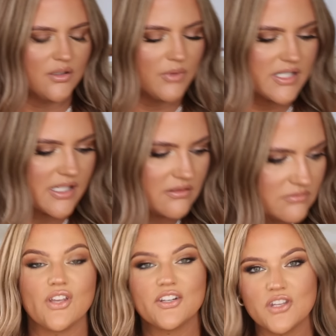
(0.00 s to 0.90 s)
Where is it?
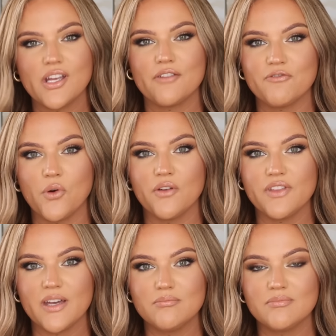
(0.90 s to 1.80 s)
So I actually got four of
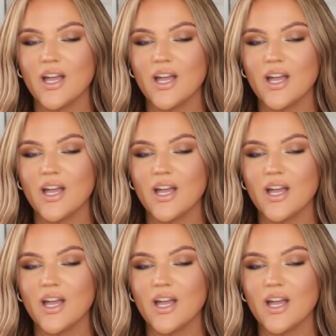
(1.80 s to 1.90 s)
them.